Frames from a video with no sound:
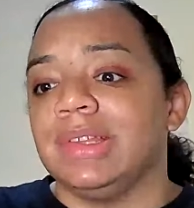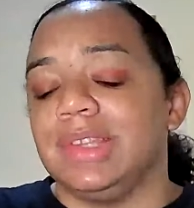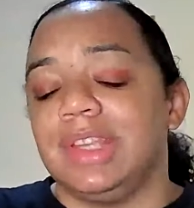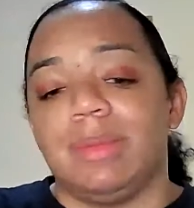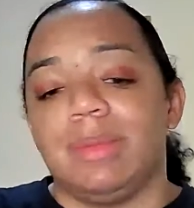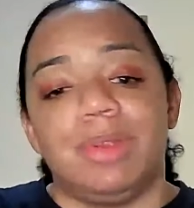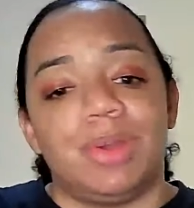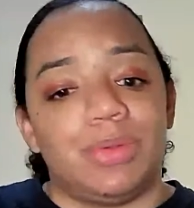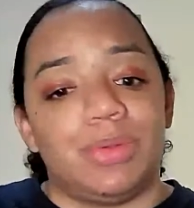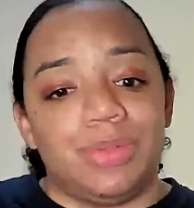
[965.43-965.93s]

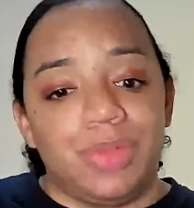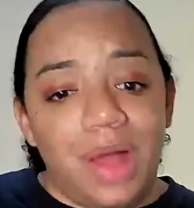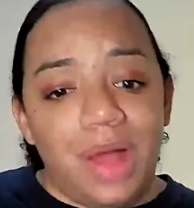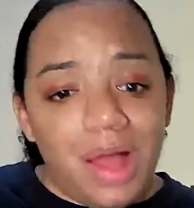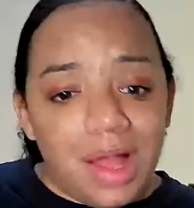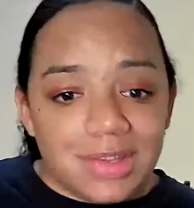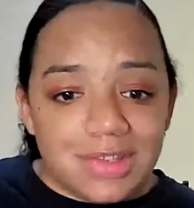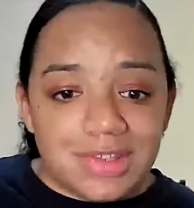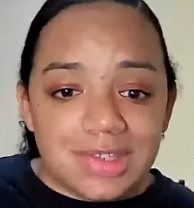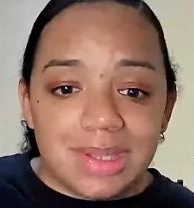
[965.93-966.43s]
Give me your
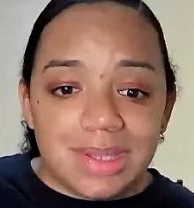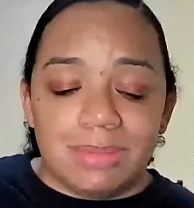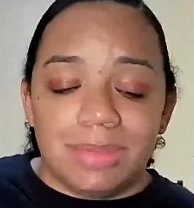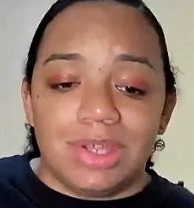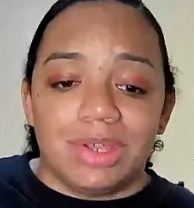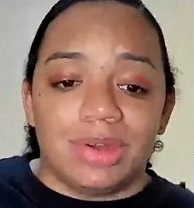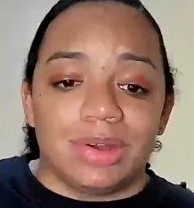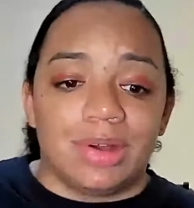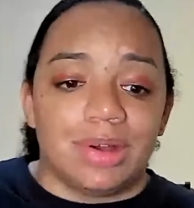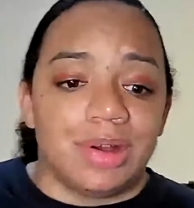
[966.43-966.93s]
thoughts. Give me
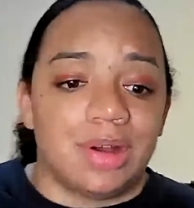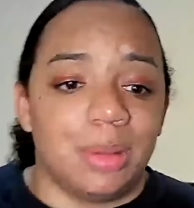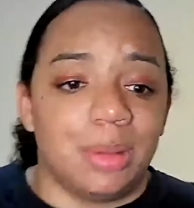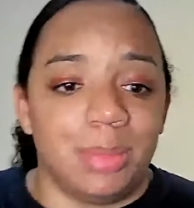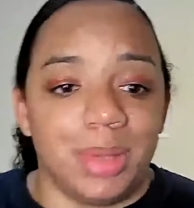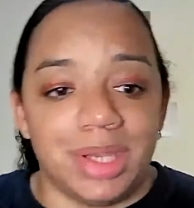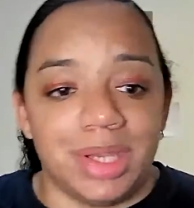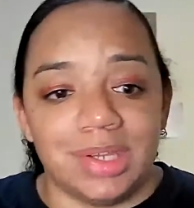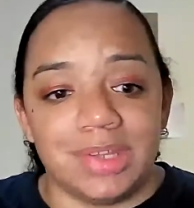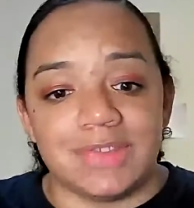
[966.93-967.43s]
your
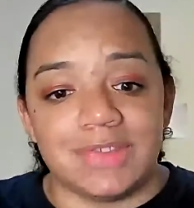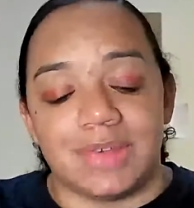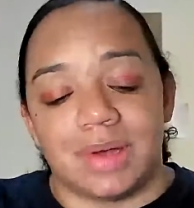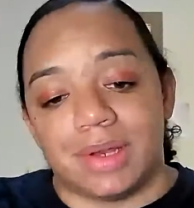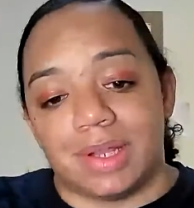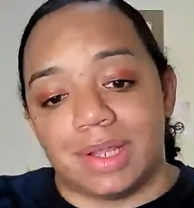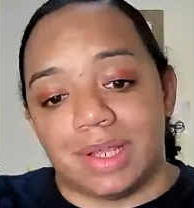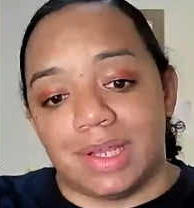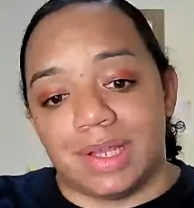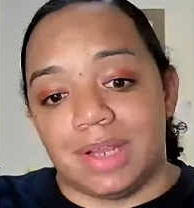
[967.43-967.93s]
opinions on
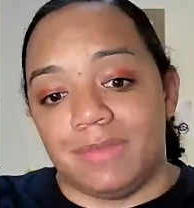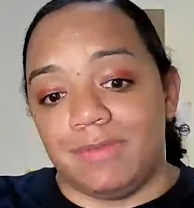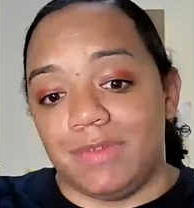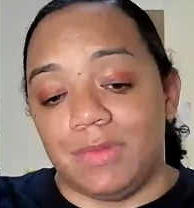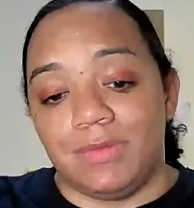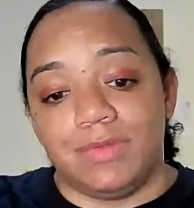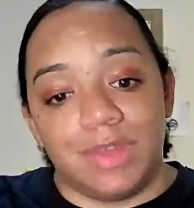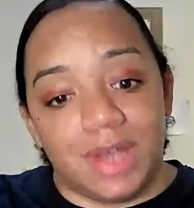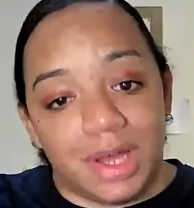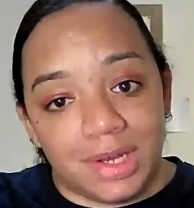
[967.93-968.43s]
it. If
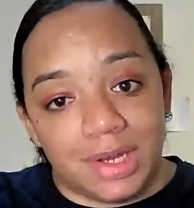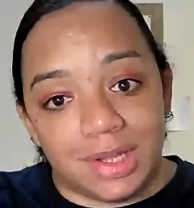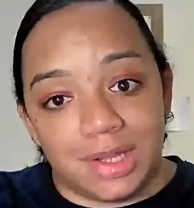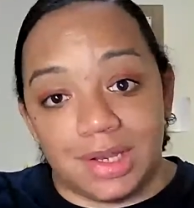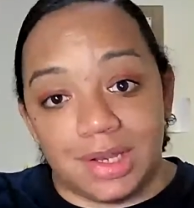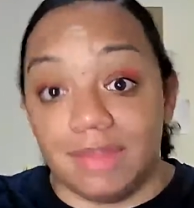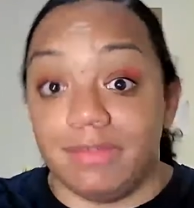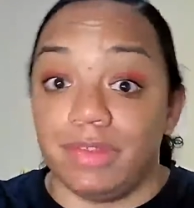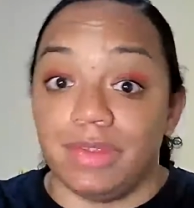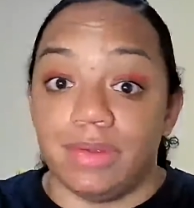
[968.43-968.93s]
you've done it,
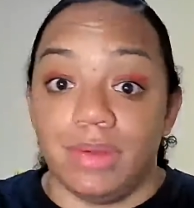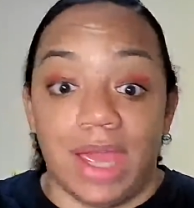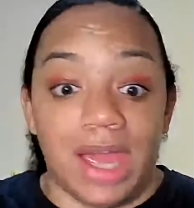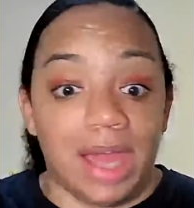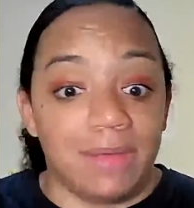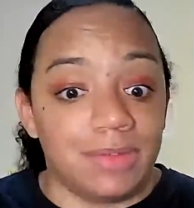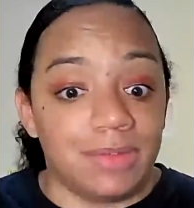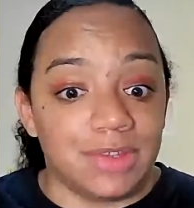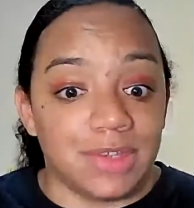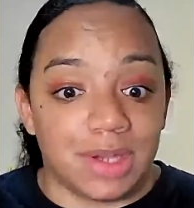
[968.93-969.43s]
if you
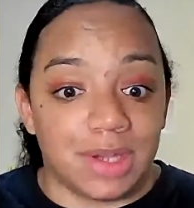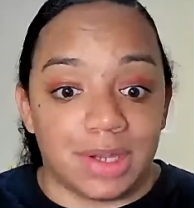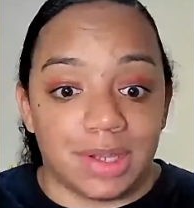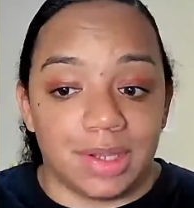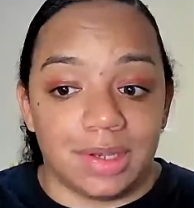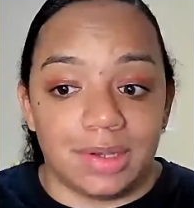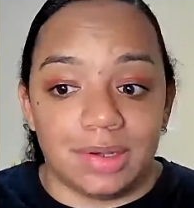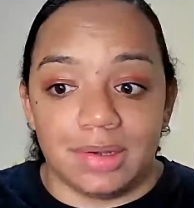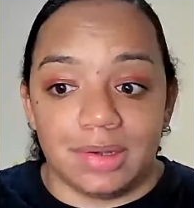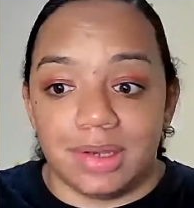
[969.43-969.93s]
haven't done
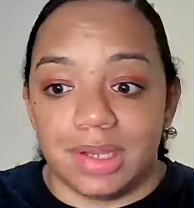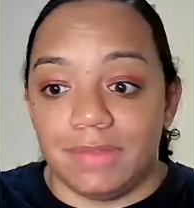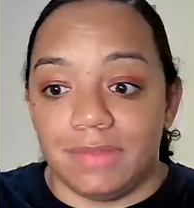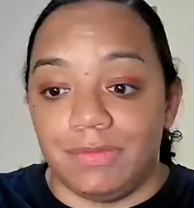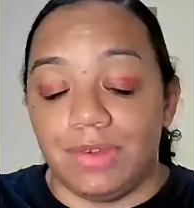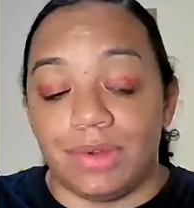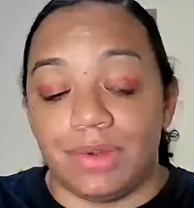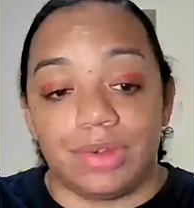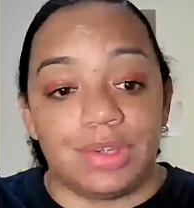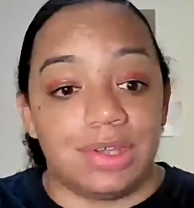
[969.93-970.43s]
it,
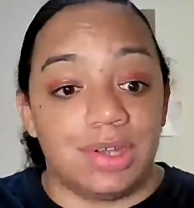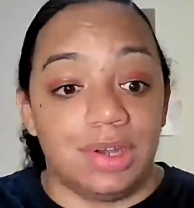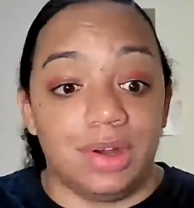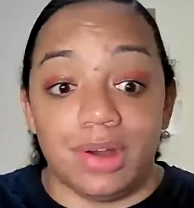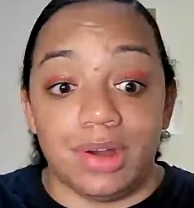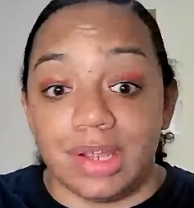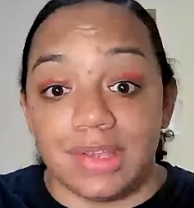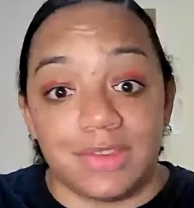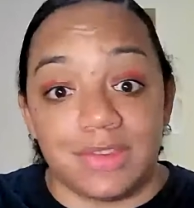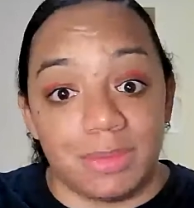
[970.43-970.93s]
if you're
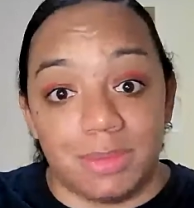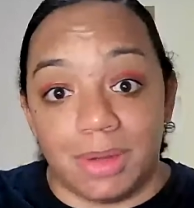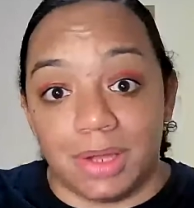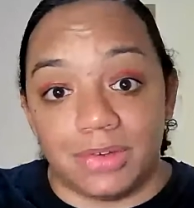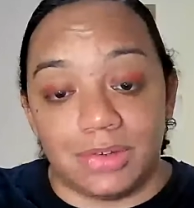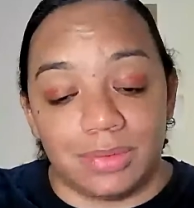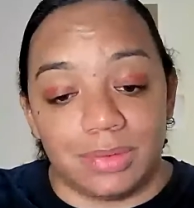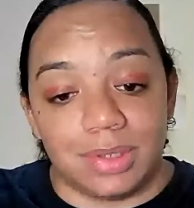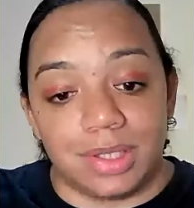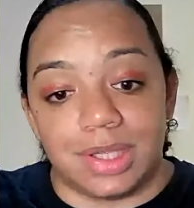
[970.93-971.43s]
curious about
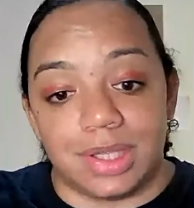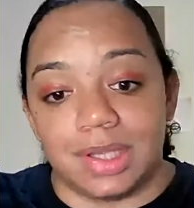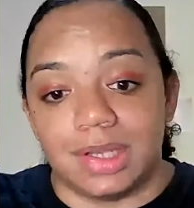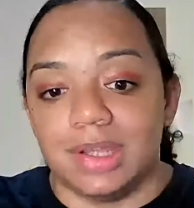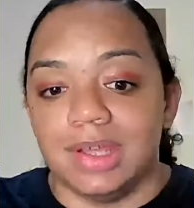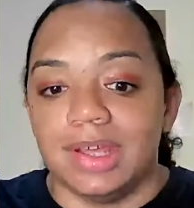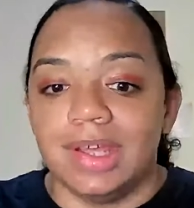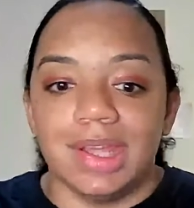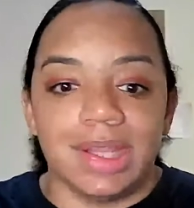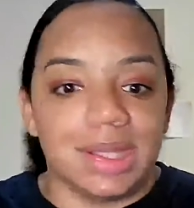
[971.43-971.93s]
doing it,
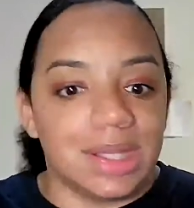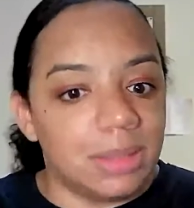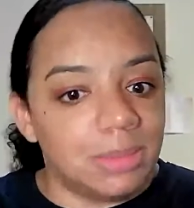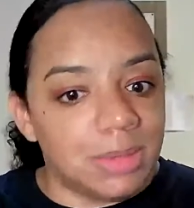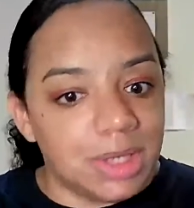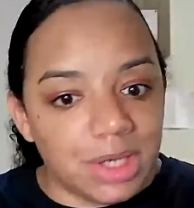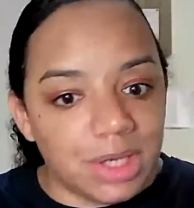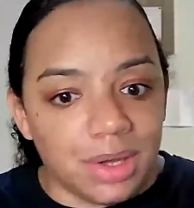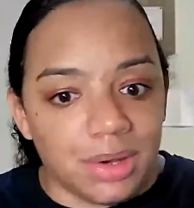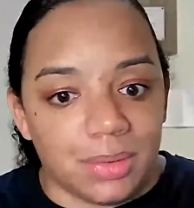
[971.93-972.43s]
let
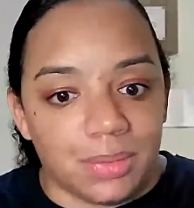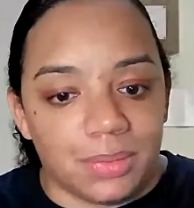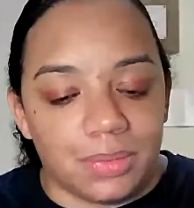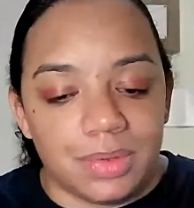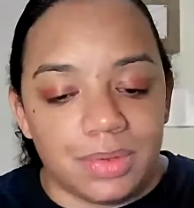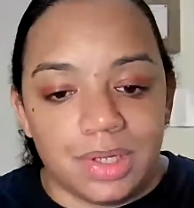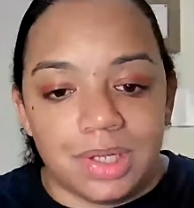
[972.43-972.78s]
me know.